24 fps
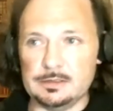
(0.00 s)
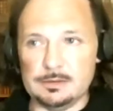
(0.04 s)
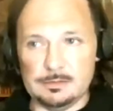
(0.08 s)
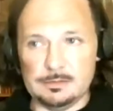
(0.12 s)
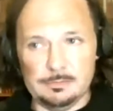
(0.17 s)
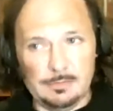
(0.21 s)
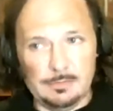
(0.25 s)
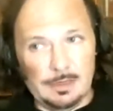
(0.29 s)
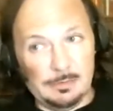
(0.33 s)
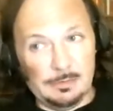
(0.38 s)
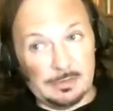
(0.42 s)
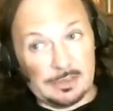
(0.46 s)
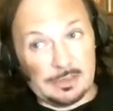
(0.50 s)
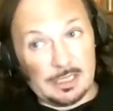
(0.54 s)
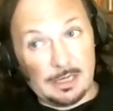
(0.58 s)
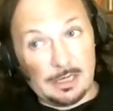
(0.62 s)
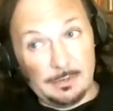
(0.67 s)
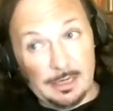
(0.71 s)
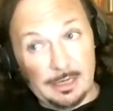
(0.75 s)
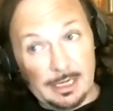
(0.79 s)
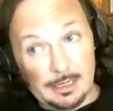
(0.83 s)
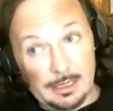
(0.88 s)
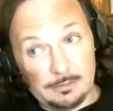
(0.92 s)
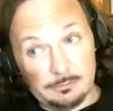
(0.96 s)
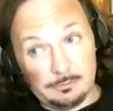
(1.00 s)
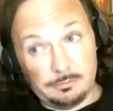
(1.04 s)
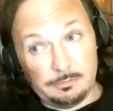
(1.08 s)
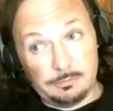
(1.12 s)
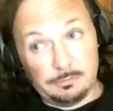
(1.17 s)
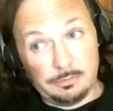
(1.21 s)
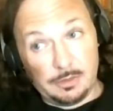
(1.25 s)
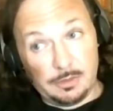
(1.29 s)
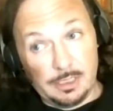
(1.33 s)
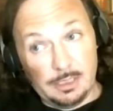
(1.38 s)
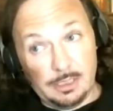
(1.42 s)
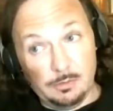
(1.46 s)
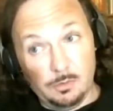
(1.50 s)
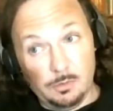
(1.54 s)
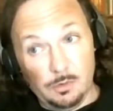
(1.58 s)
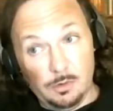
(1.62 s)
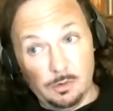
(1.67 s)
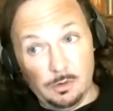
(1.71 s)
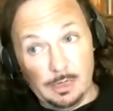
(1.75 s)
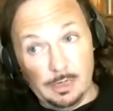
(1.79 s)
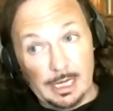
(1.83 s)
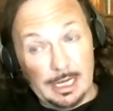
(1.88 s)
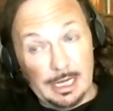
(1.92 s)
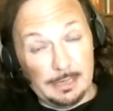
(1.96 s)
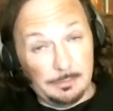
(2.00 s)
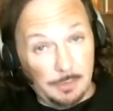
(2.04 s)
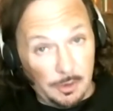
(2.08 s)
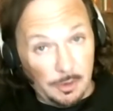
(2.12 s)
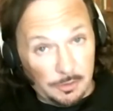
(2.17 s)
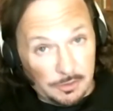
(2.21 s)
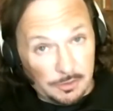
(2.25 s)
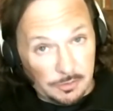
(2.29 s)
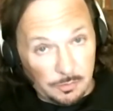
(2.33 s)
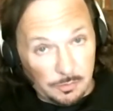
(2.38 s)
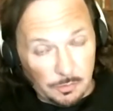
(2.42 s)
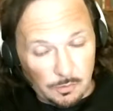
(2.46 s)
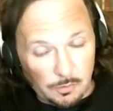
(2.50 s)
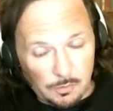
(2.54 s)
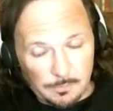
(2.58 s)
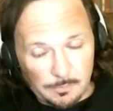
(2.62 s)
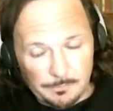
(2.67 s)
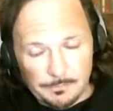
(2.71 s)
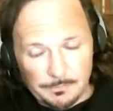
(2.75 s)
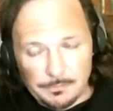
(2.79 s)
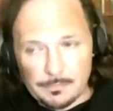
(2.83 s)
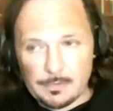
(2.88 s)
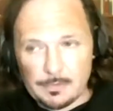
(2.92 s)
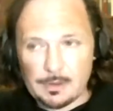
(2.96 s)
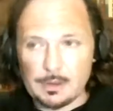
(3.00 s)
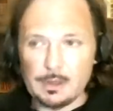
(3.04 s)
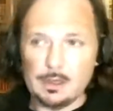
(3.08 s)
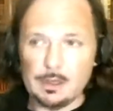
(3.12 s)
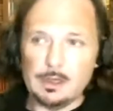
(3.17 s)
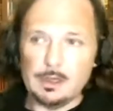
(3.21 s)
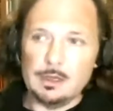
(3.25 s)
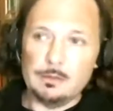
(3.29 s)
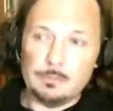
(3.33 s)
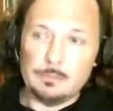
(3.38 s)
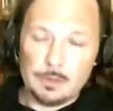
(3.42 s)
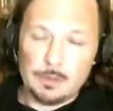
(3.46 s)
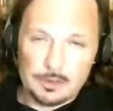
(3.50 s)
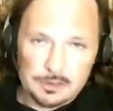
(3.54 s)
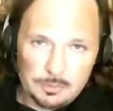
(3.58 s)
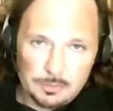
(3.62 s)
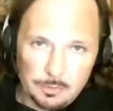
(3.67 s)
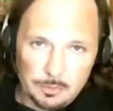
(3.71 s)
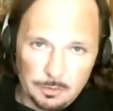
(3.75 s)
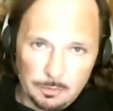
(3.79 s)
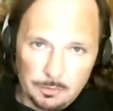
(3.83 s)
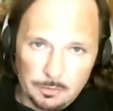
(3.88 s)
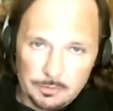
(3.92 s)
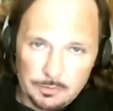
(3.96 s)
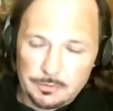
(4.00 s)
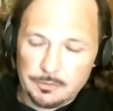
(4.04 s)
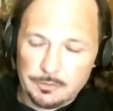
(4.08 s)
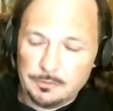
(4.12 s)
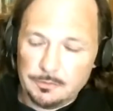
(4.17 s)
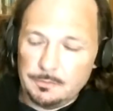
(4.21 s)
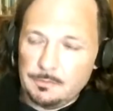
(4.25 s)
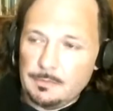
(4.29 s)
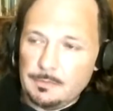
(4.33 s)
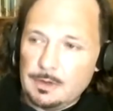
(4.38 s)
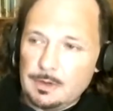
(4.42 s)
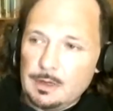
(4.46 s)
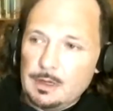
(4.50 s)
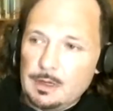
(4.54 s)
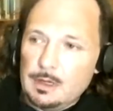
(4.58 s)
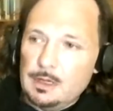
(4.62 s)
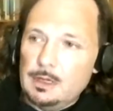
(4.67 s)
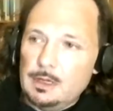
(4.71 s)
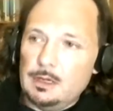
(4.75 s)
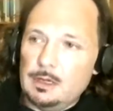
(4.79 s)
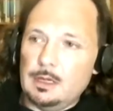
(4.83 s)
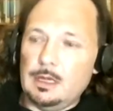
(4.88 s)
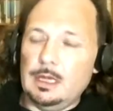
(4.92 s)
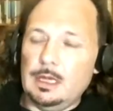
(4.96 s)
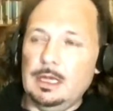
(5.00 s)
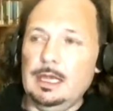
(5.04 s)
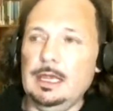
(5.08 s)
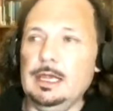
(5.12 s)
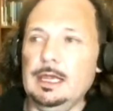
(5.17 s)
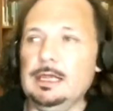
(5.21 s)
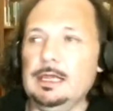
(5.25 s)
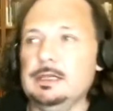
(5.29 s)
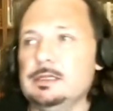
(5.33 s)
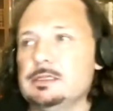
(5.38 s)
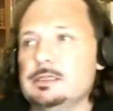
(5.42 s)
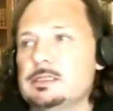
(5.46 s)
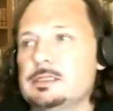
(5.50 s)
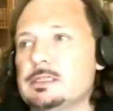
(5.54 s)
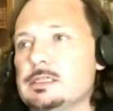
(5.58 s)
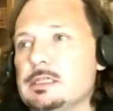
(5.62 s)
members come out pre-war and post-war, post-World War II. And,